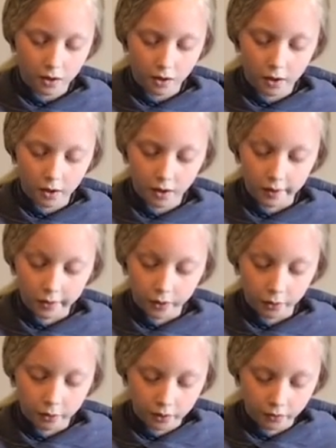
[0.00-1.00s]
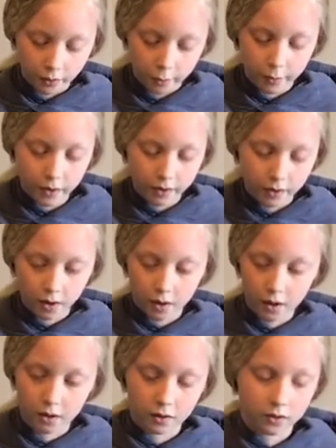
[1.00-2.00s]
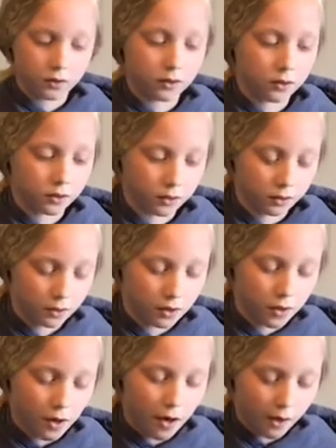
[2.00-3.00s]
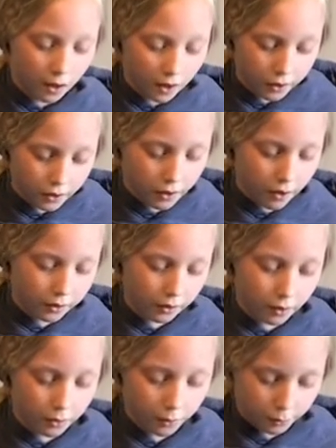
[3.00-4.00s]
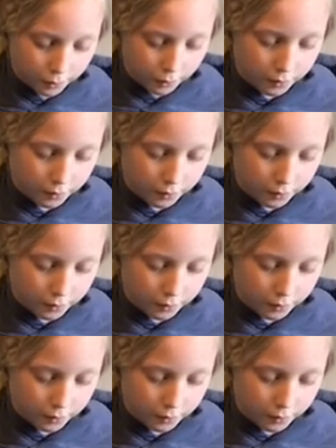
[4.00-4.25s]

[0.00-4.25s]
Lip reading: And you can repeat that on your other holes.